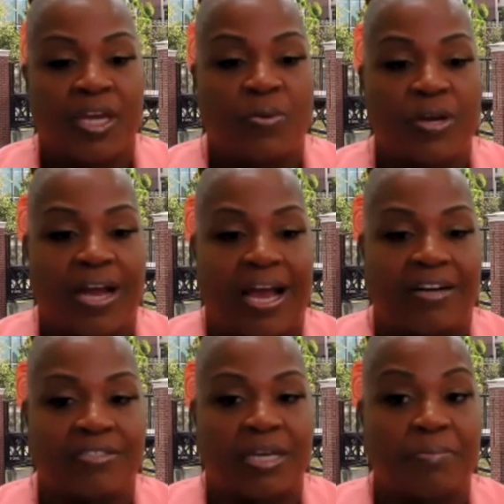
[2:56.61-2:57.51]
We are
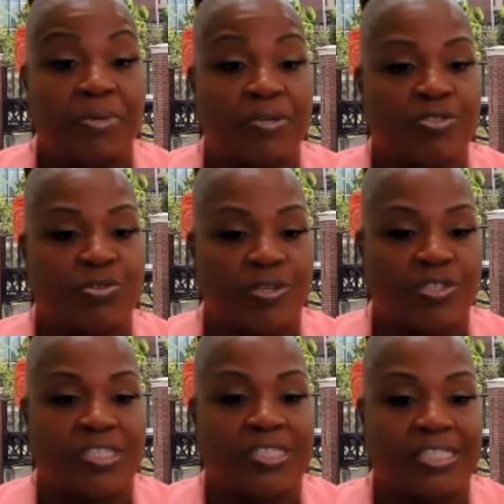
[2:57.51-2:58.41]
housed at Middle
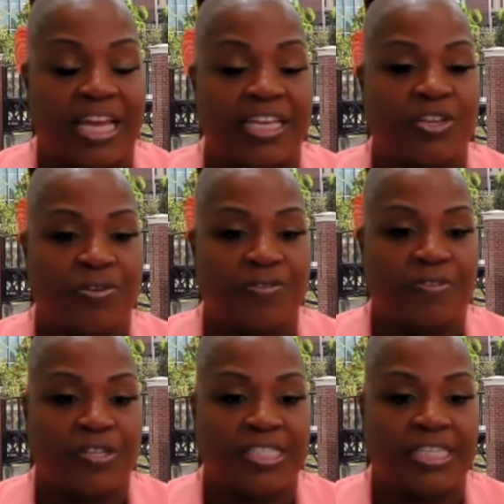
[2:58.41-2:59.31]
Georgia State
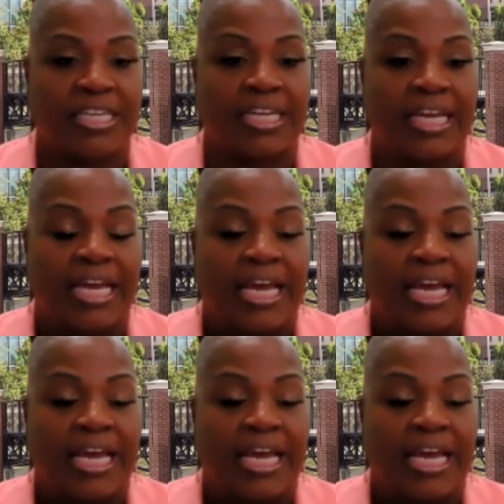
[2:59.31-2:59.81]
University,